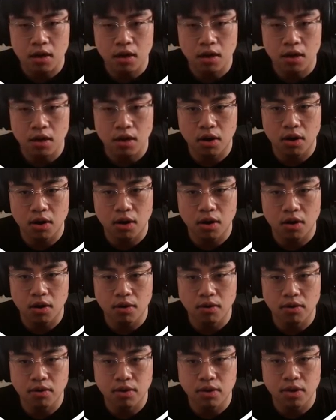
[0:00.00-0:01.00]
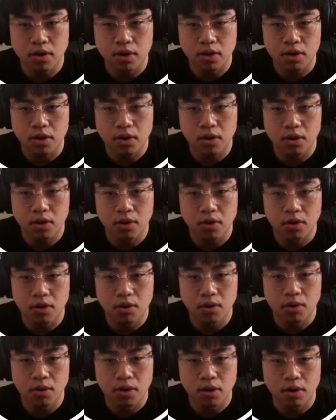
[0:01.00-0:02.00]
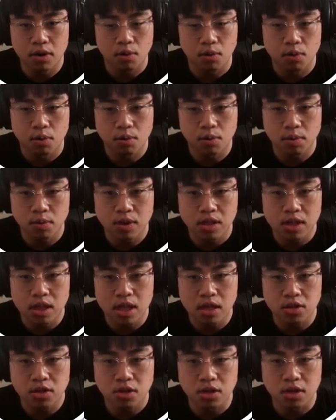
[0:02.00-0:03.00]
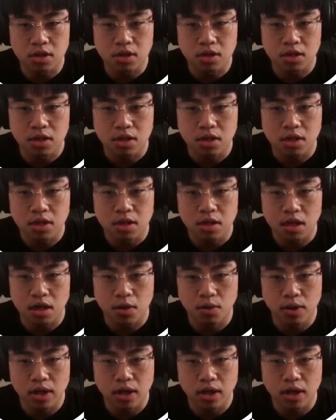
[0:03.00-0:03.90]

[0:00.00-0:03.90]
Oh, no. Oh, where's the entrance? Oh, right